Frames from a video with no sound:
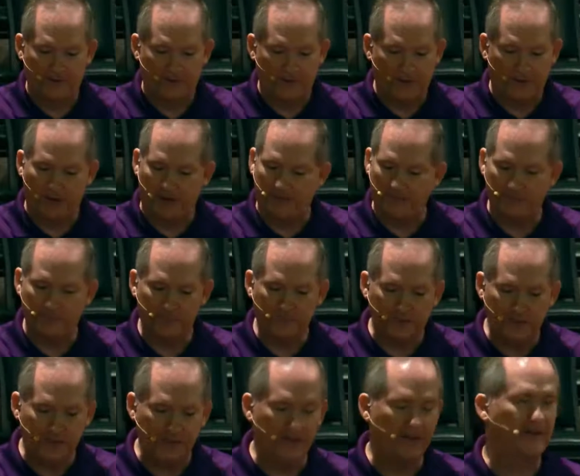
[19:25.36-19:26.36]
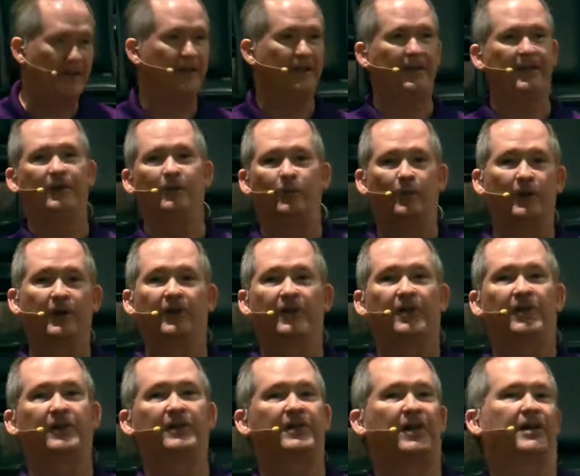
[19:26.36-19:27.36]
One of
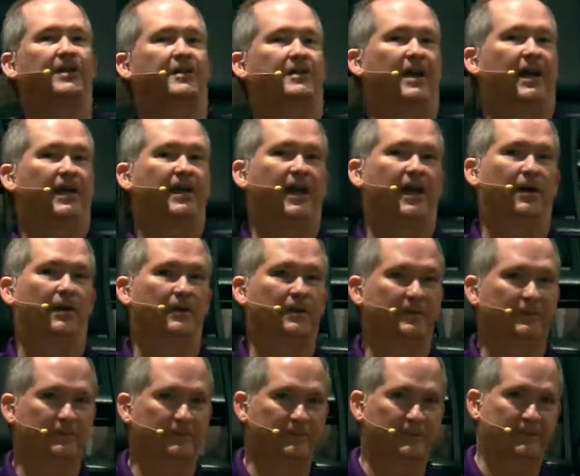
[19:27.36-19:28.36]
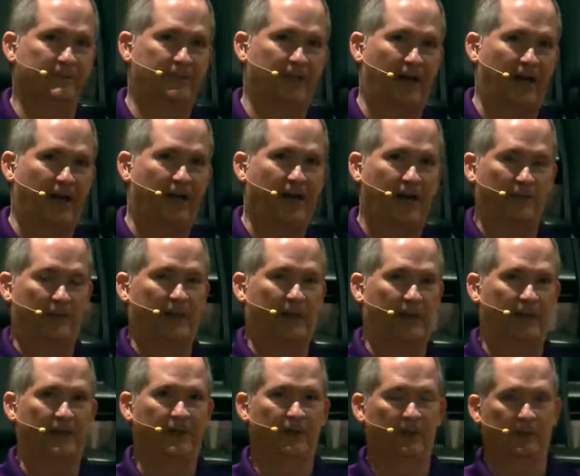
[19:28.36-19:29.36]
the things I can't not comment
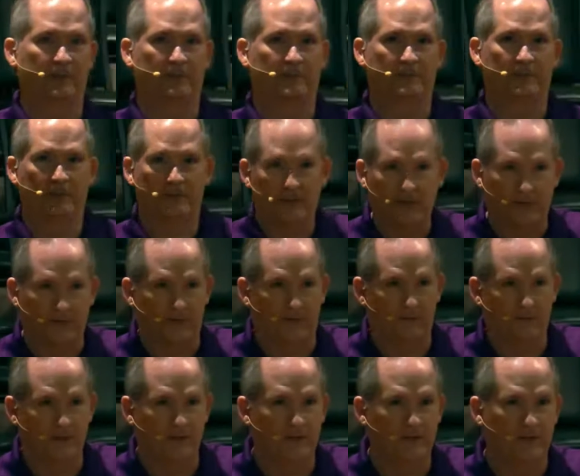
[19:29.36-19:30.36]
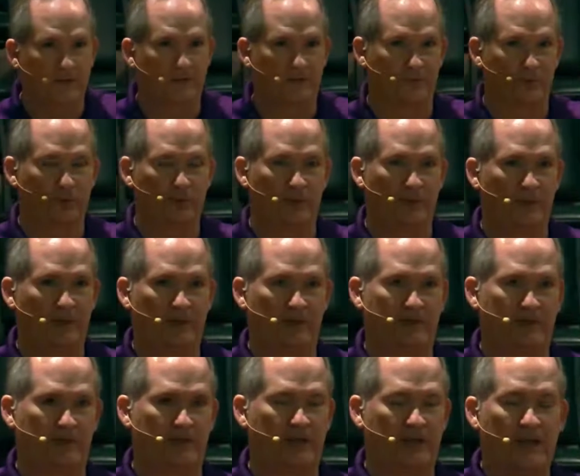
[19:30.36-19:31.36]
on here, because I've seen this true in
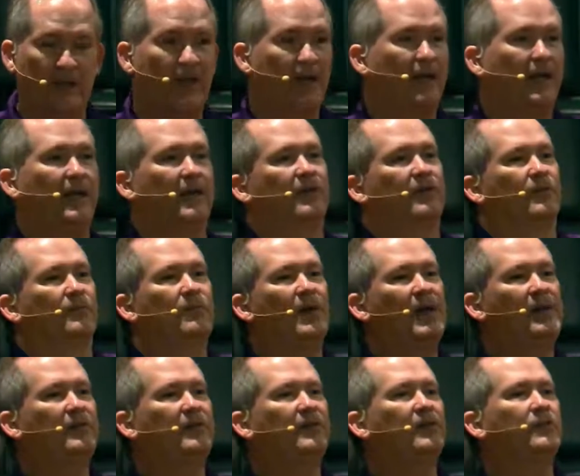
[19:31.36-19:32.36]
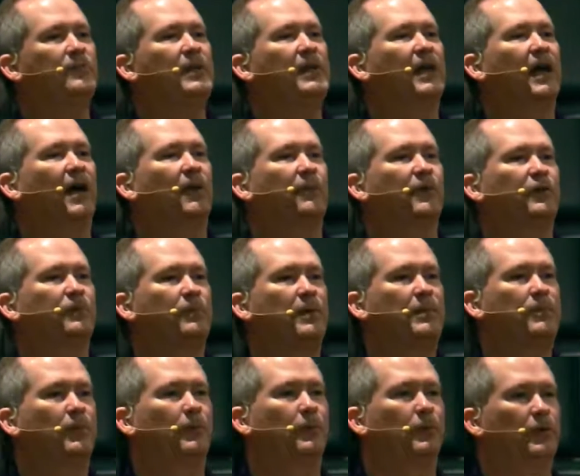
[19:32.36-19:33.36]
ministry, it is amazing to me how much
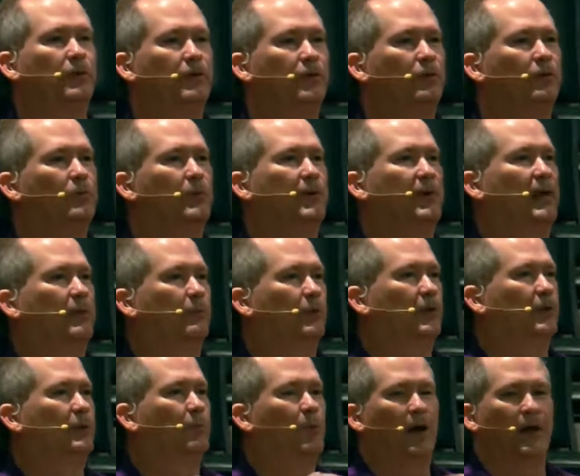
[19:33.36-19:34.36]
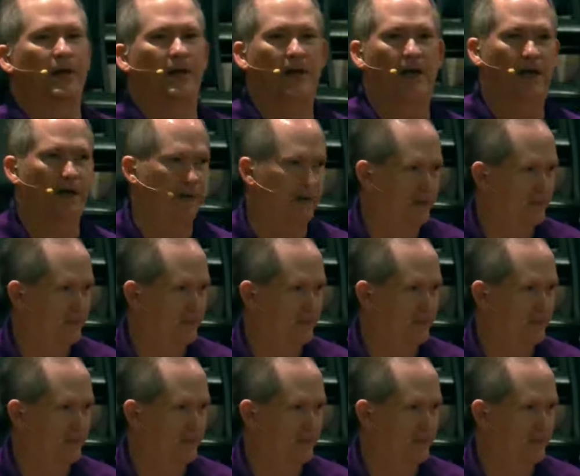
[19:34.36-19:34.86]
people will do when they really want God.